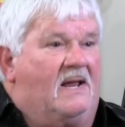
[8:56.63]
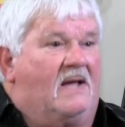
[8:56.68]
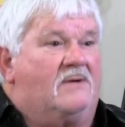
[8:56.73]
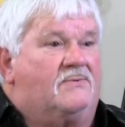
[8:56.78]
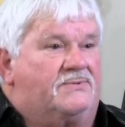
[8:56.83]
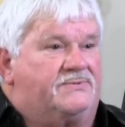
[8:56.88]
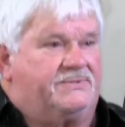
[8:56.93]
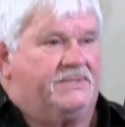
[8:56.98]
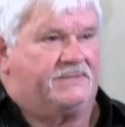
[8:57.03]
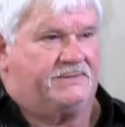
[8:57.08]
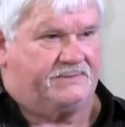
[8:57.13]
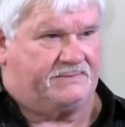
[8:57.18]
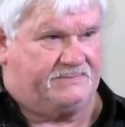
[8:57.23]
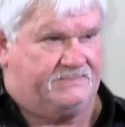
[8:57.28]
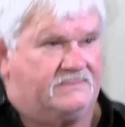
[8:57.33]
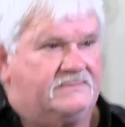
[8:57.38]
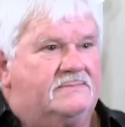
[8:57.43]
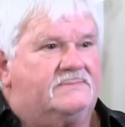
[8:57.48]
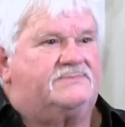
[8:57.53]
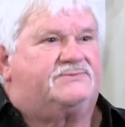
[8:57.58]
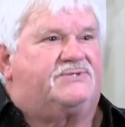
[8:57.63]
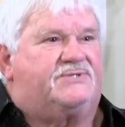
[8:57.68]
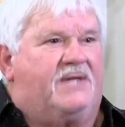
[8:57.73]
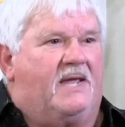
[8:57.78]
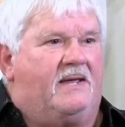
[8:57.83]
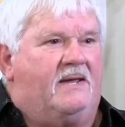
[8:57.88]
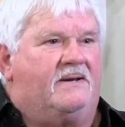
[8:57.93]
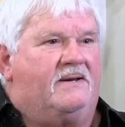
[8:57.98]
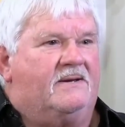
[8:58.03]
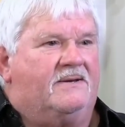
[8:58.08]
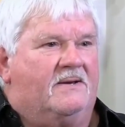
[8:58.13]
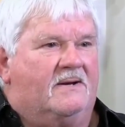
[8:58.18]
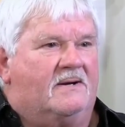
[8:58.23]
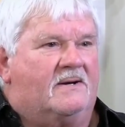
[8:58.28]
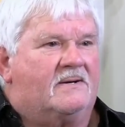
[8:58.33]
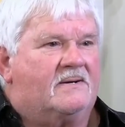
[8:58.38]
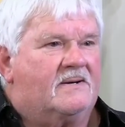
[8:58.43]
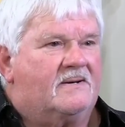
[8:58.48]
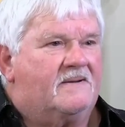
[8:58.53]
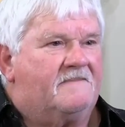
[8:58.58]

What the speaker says: I was just standing there.